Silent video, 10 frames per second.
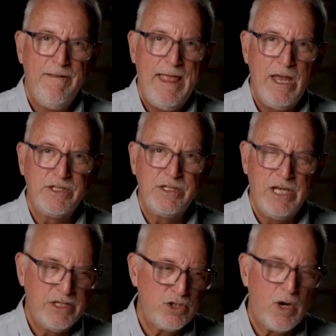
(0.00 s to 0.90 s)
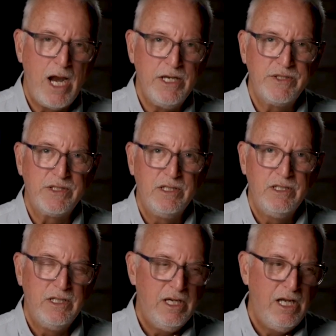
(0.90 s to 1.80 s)
as as Christ
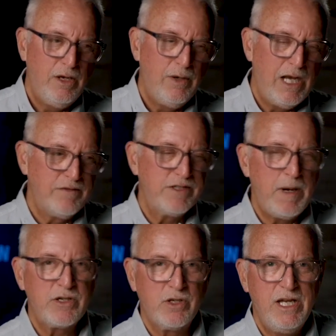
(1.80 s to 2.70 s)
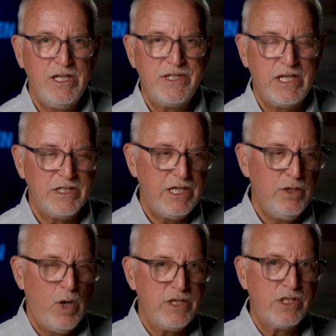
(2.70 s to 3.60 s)
and they would have special incense he
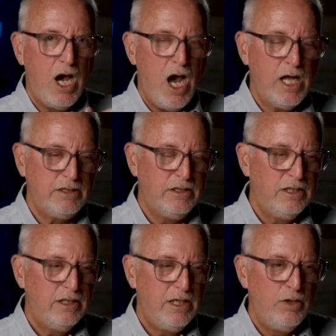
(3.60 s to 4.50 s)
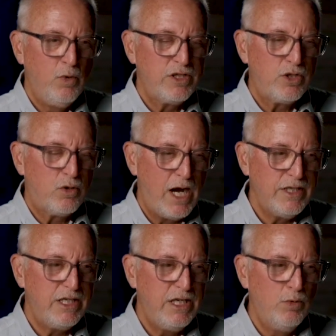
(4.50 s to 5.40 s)
was God he was
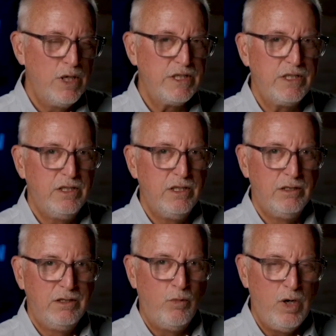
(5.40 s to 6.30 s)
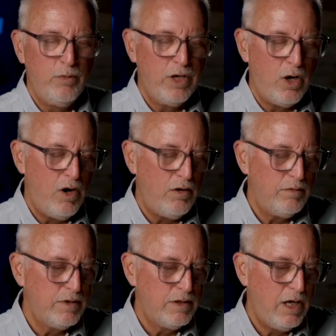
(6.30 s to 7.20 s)
Christ he was the one we
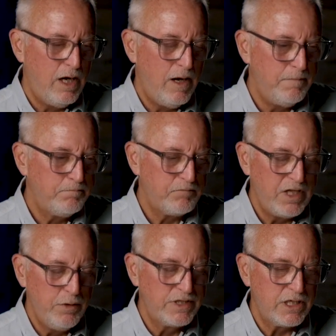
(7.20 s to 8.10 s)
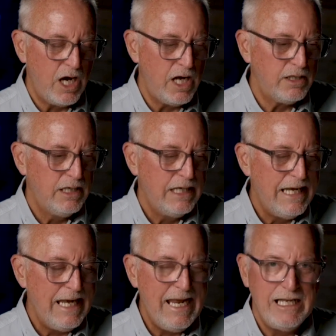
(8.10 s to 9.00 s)
all uh, he was a God
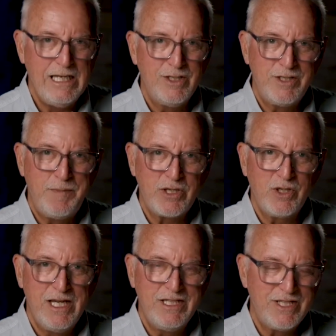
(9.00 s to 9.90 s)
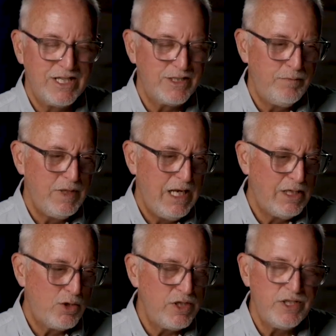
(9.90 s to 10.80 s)
and his special incense and
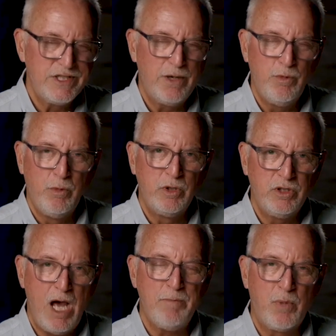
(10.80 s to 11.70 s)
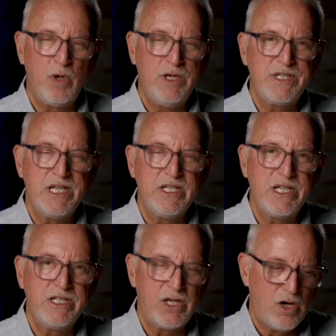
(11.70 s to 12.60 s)
the Christians said we will not burn this
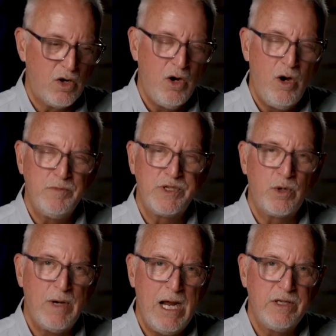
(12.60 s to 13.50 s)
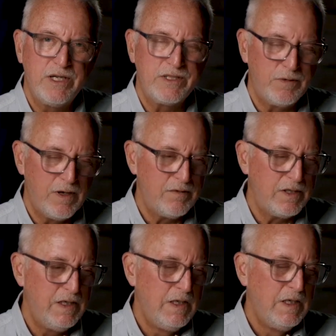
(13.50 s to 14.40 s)
incense in our homes or around us or
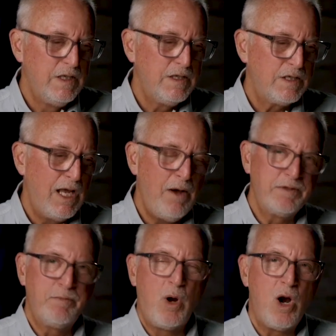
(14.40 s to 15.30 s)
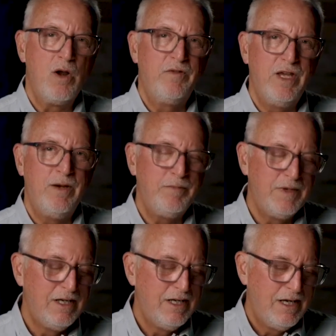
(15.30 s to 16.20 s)
whatever. so that was part of them
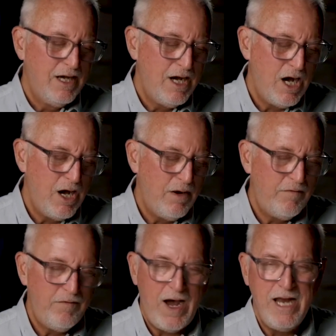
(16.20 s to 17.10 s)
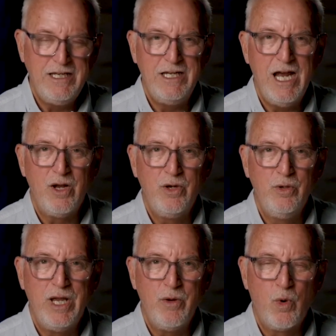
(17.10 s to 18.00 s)
uh, finding out who
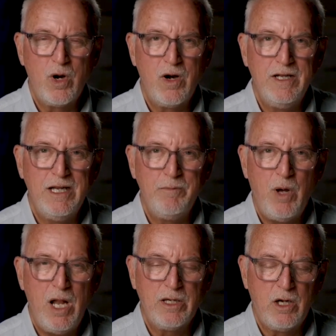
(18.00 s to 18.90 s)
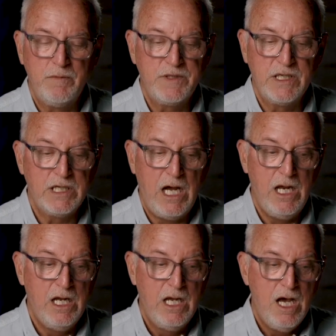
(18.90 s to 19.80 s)
they were. And then Polycarp says,
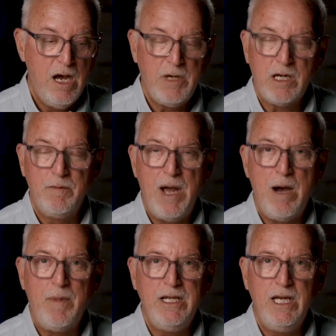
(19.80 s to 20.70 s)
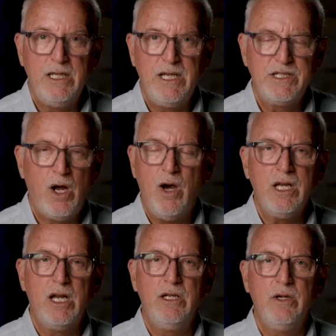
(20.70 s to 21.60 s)
I, I'm not going to bow my knee. They say, all you
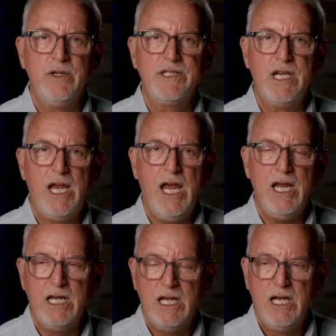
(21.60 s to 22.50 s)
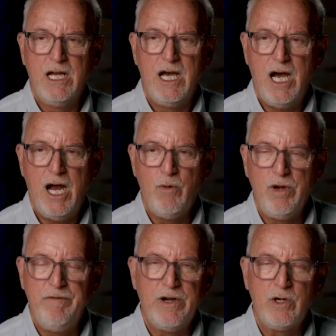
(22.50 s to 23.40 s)
got to do is say, hey, I
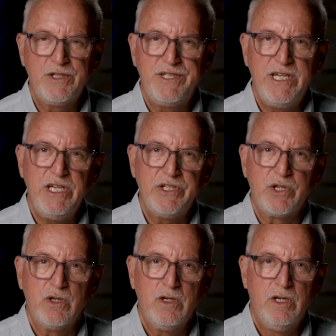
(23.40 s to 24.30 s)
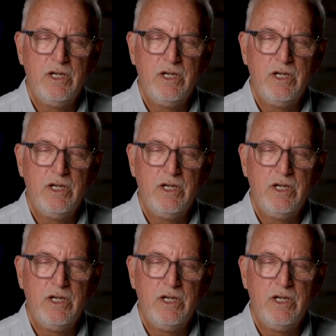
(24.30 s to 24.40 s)
revere Caesar